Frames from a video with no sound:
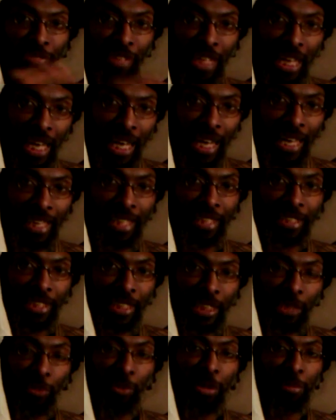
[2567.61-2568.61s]
God
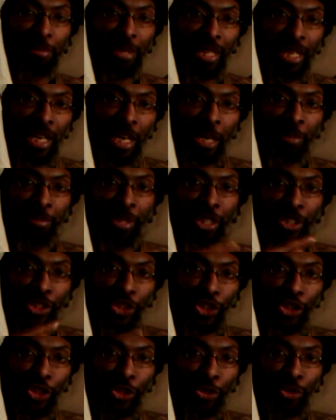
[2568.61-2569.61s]
until we become
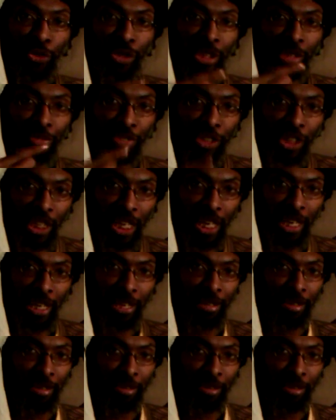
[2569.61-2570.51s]
children of Jah.